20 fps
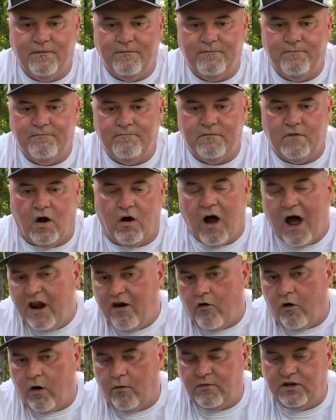now I
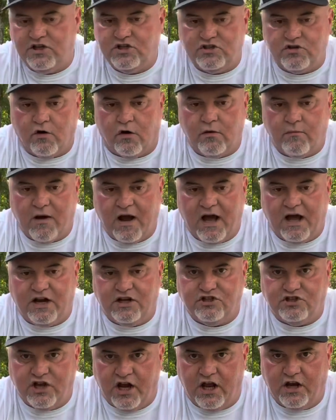normally start mine in
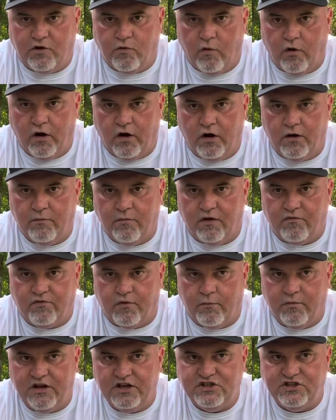January, but
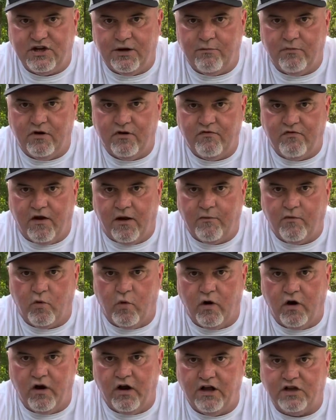from December to
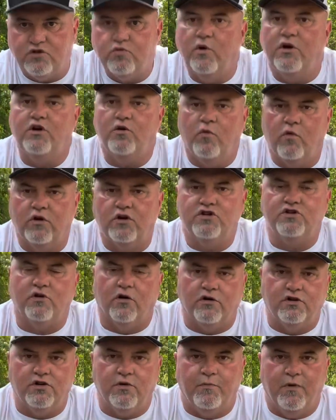February, that's when you want to
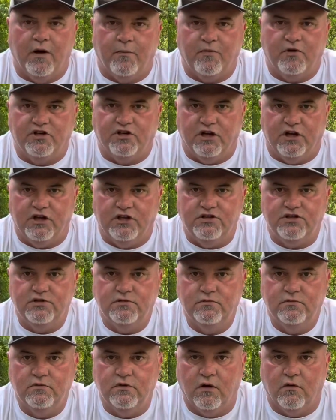start your pepper seeds,
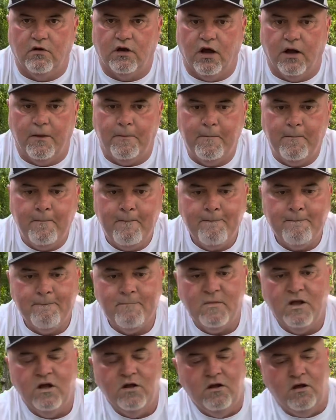okay?
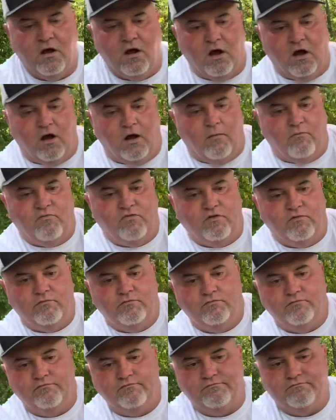
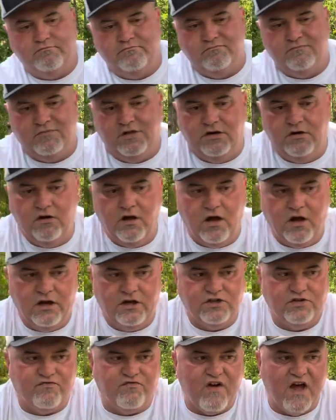They're not
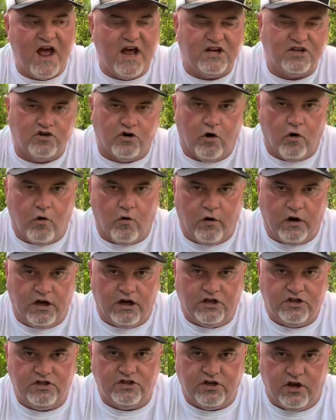as fast growing
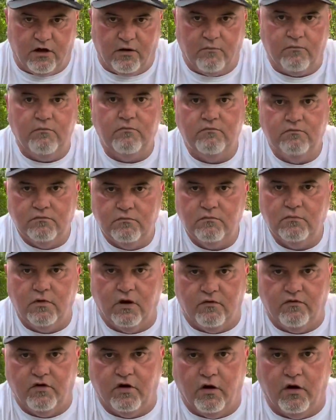as some
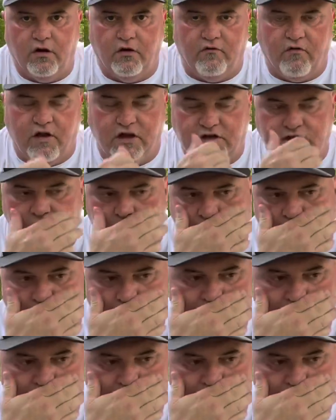of your other vegetables,